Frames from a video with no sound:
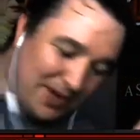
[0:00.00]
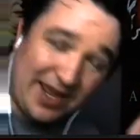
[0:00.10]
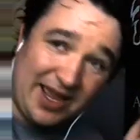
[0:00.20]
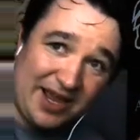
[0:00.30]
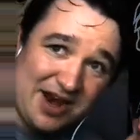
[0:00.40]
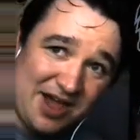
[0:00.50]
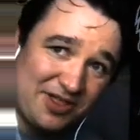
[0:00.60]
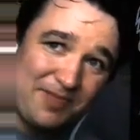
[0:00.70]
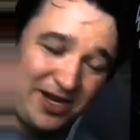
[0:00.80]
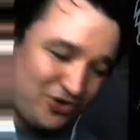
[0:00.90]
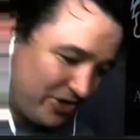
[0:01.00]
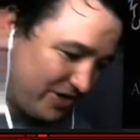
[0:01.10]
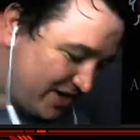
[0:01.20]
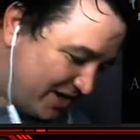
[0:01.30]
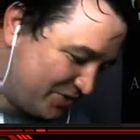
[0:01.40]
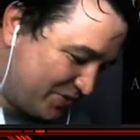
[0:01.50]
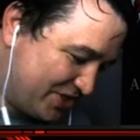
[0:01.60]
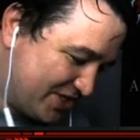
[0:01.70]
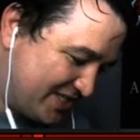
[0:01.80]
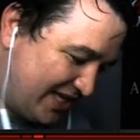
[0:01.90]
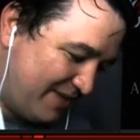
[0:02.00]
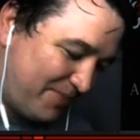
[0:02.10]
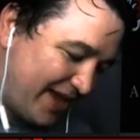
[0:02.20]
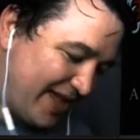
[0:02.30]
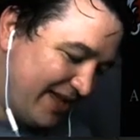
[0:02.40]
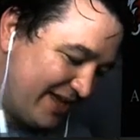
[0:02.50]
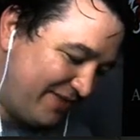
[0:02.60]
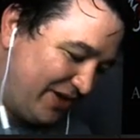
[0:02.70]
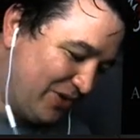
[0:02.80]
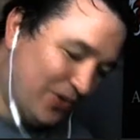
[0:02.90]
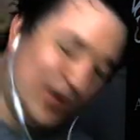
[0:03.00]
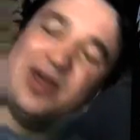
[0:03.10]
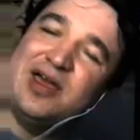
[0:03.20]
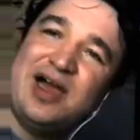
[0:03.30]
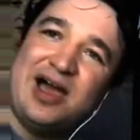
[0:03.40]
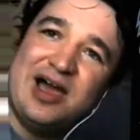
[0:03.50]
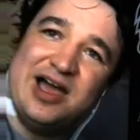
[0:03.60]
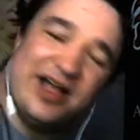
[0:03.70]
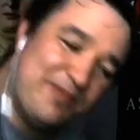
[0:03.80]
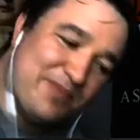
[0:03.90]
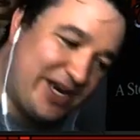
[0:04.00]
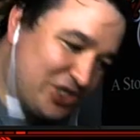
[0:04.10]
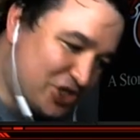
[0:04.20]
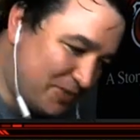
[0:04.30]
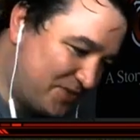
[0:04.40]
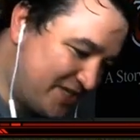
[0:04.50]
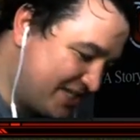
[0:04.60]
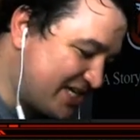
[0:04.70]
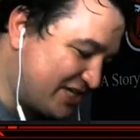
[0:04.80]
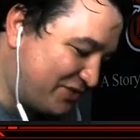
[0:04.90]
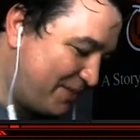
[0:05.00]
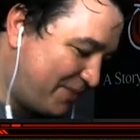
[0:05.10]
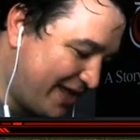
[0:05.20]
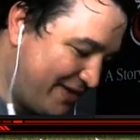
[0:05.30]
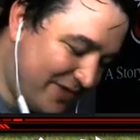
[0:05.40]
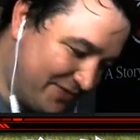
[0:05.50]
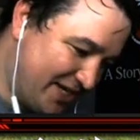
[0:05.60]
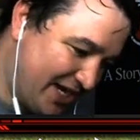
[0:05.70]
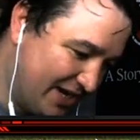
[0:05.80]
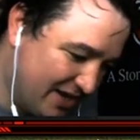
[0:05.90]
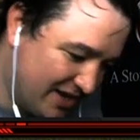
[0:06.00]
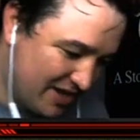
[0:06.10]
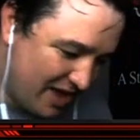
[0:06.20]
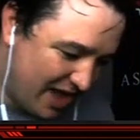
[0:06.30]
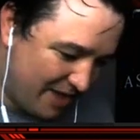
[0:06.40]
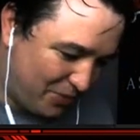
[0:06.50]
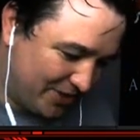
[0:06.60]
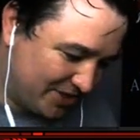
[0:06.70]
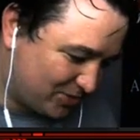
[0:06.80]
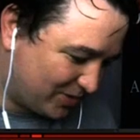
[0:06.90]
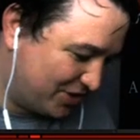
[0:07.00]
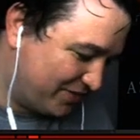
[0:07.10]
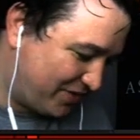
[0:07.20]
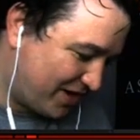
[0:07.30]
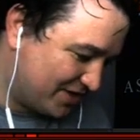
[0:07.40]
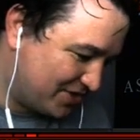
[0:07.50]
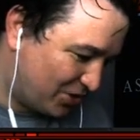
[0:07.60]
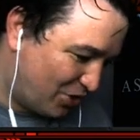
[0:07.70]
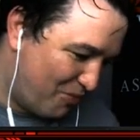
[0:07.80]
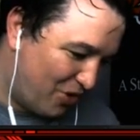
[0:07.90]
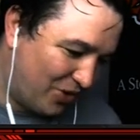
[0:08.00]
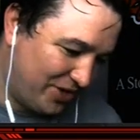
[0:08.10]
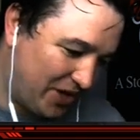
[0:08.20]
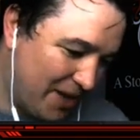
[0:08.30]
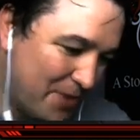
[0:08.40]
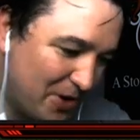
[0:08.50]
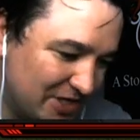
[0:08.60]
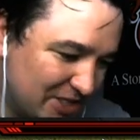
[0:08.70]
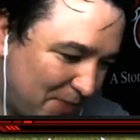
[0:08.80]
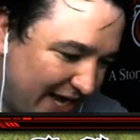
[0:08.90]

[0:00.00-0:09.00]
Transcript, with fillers: I'm going to play another patron card, which is the play if you manage to successfully play 15 points worth of cards or more, you get a bonus